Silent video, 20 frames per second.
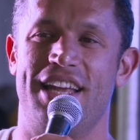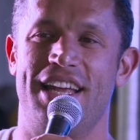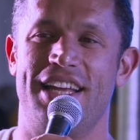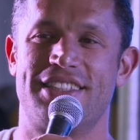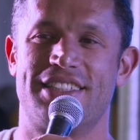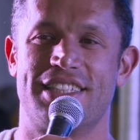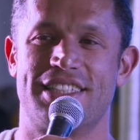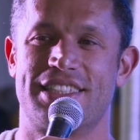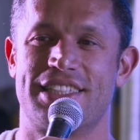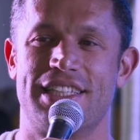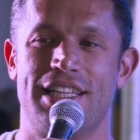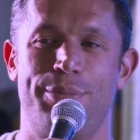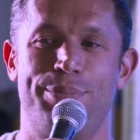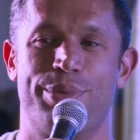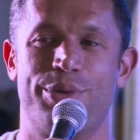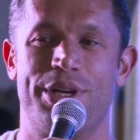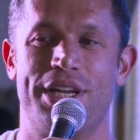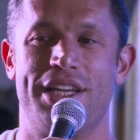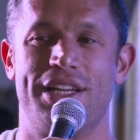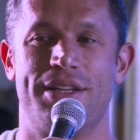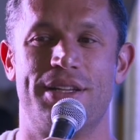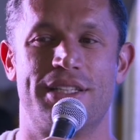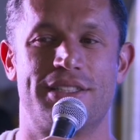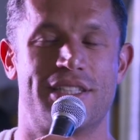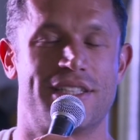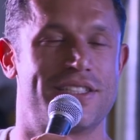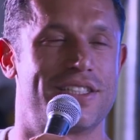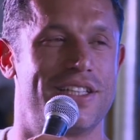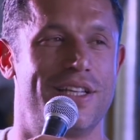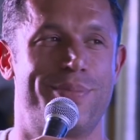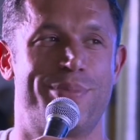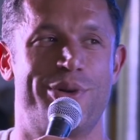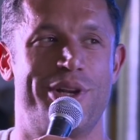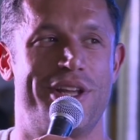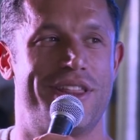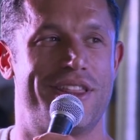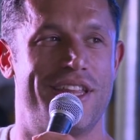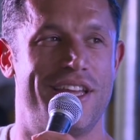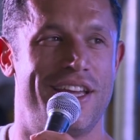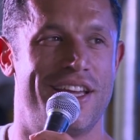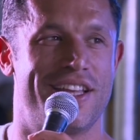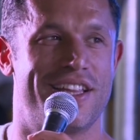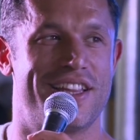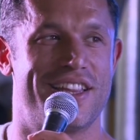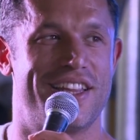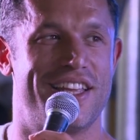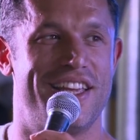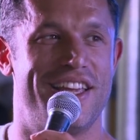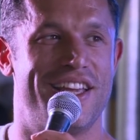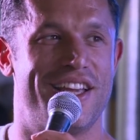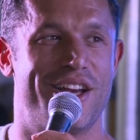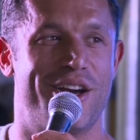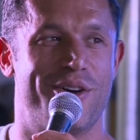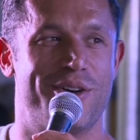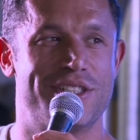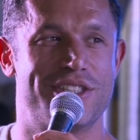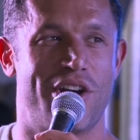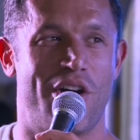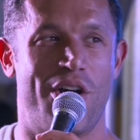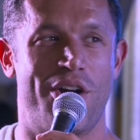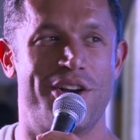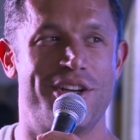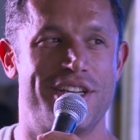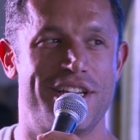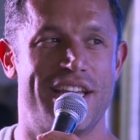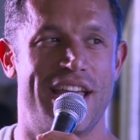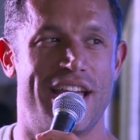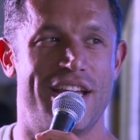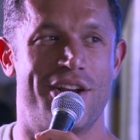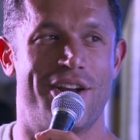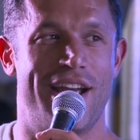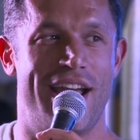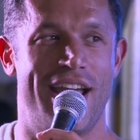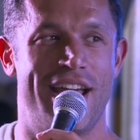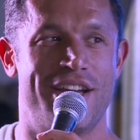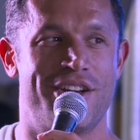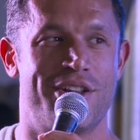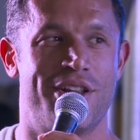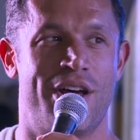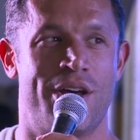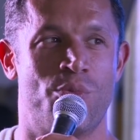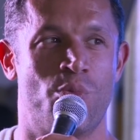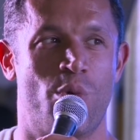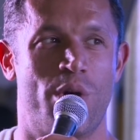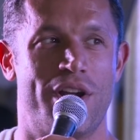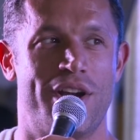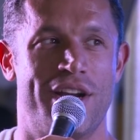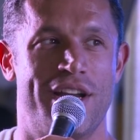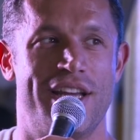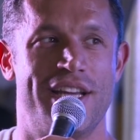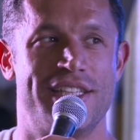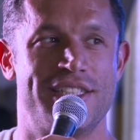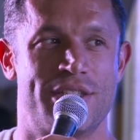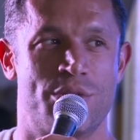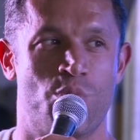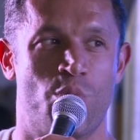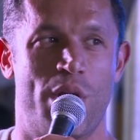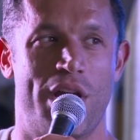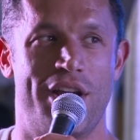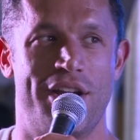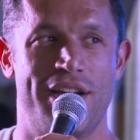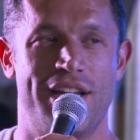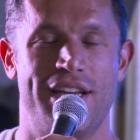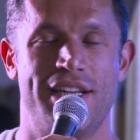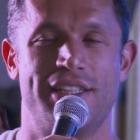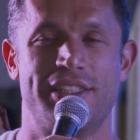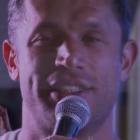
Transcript: it's a slippery it's a slippery thing the ego it's hard to get your handle on what it is and where it